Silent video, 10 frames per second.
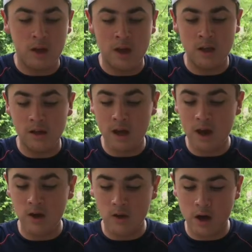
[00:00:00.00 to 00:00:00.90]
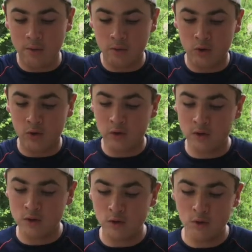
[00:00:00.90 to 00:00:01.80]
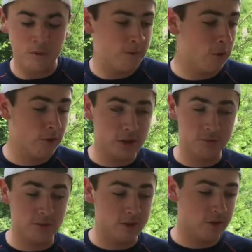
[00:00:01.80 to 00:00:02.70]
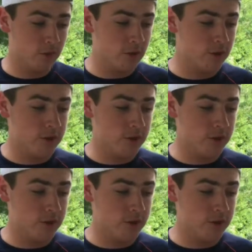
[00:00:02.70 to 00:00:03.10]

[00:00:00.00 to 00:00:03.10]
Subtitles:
And now I'm going to fill this with soil.